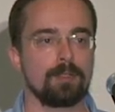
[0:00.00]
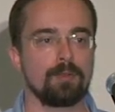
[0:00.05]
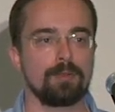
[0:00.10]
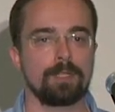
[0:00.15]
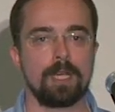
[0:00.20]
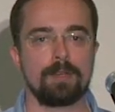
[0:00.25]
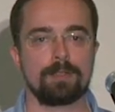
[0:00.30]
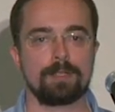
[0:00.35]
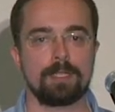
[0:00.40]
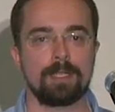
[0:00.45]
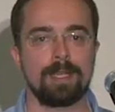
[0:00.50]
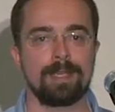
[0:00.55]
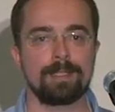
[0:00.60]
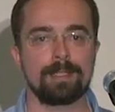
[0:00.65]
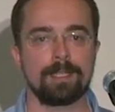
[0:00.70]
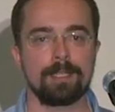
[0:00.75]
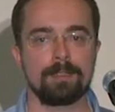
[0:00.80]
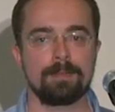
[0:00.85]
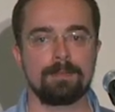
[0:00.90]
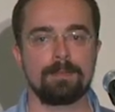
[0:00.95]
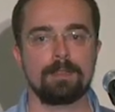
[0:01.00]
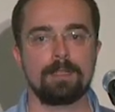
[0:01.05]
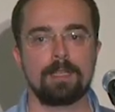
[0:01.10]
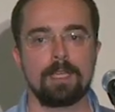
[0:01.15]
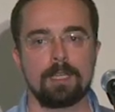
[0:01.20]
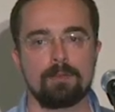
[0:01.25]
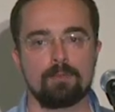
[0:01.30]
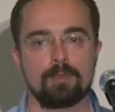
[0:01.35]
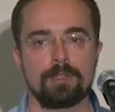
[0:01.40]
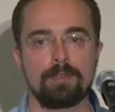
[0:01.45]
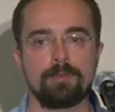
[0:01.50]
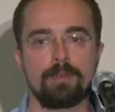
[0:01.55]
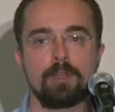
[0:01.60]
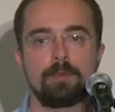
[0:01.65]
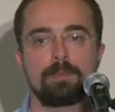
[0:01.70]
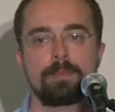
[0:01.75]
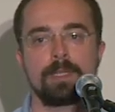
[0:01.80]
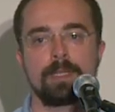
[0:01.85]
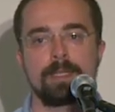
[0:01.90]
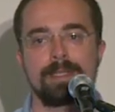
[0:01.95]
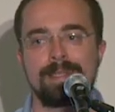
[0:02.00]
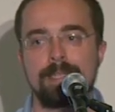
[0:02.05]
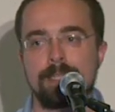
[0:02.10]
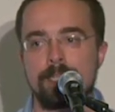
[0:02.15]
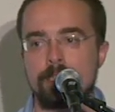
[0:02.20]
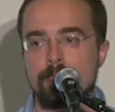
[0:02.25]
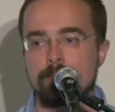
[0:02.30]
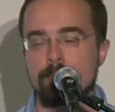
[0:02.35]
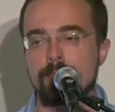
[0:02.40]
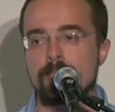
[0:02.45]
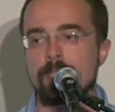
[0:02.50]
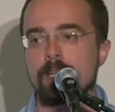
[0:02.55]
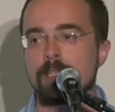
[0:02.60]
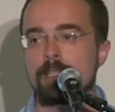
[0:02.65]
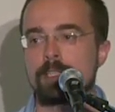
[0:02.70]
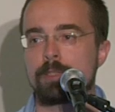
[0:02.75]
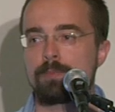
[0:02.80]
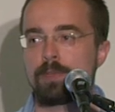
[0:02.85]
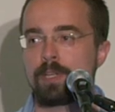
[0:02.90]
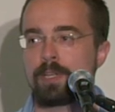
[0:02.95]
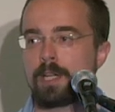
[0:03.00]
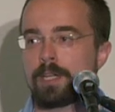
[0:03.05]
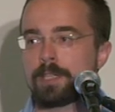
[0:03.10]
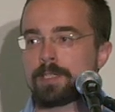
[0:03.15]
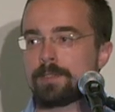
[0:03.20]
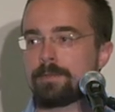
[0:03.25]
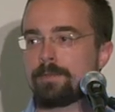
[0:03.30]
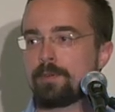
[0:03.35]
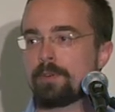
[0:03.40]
2018 and we're developing digital pathology products